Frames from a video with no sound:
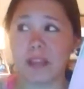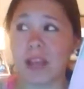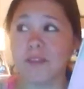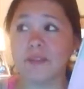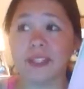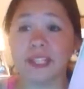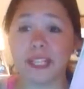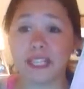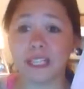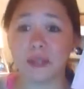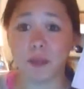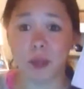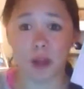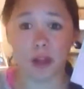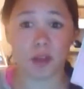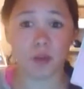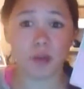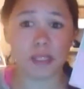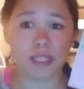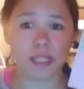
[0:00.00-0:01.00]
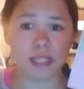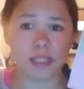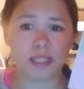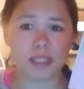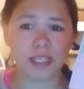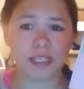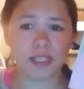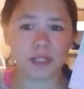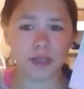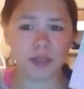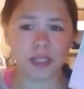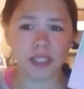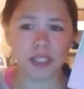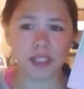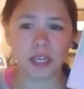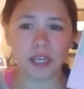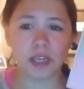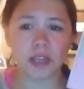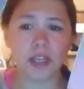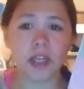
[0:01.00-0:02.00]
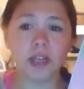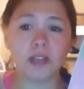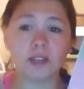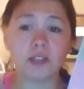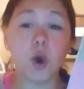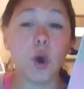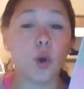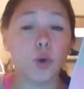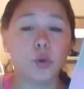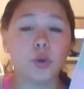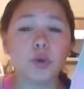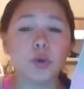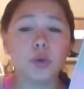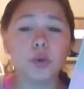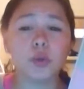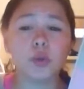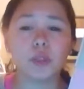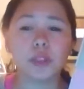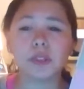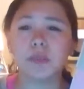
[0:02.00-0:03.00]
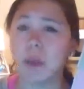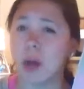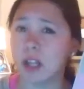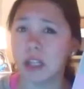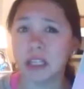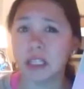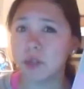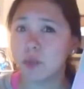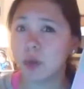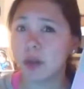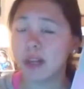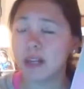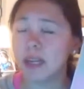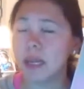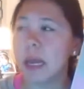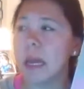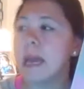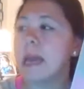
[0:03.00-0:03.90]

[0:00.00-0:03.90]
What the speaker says: I've seen smaller ones than these, so this is not the total smallest one,